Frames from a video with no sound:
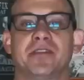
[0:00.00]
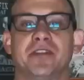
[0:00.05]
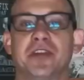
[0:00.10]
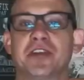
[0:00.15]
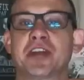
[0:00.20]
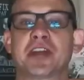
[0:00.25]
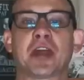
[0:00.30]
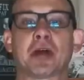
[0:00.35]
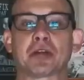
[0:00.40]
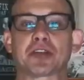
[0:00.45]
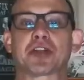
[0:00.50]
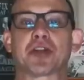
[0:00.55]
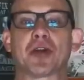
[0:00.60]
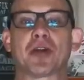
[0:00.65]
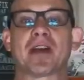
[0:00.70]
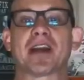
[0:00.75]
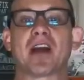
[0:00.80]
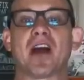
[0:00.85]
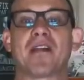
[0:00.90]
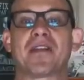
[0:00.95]
You can go
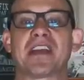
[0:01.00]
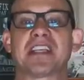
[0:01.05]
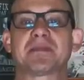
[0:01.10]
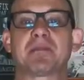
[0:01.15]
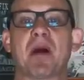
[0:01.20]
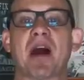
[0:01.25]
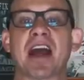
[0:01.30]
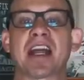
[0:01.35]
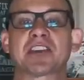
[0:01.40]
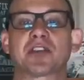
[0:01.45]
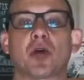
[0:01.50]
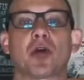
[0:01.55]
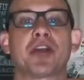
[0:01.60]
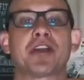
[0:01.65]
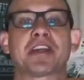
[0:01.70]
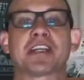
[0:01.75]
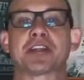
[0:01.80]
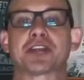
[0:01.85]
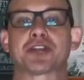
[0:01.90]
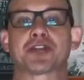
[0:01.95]
touring on these bikes or you
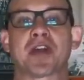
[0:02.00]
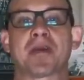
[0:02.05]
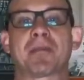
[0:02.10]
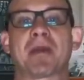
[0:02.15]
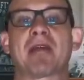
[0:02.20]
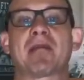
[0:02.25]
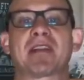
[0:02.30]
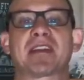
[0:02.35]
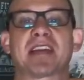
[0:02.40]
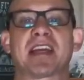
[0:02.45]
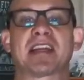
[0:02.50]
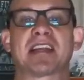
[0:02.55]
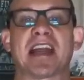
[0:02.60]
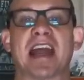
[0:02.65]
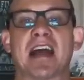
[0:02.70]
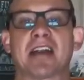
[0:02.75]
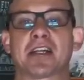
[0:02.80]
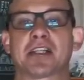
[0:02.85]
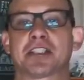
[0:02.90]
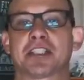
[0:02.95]
can strip everything
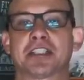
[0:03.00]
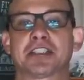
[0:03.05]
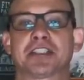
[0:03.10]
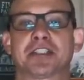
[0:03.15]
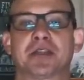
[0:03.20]
down to just